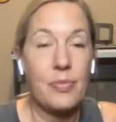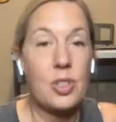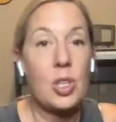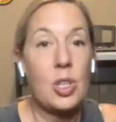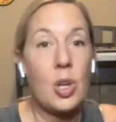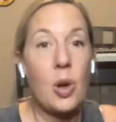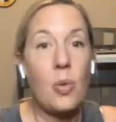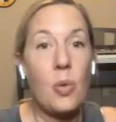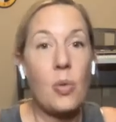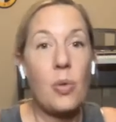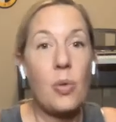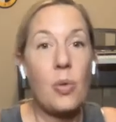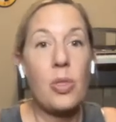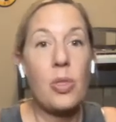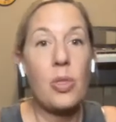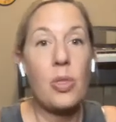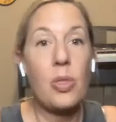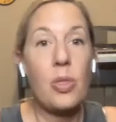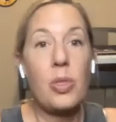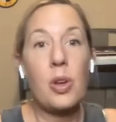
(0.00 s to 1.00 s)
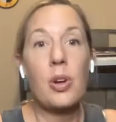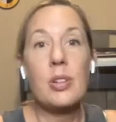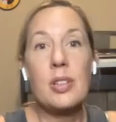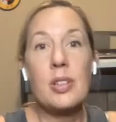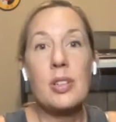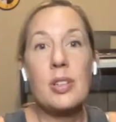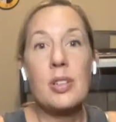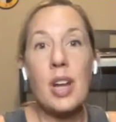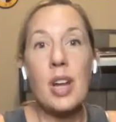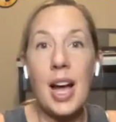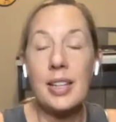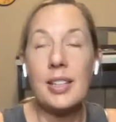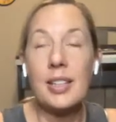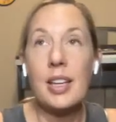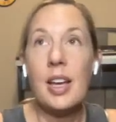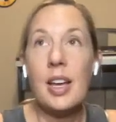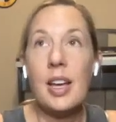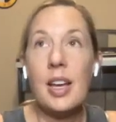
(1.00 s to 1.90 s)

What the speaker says: So they're not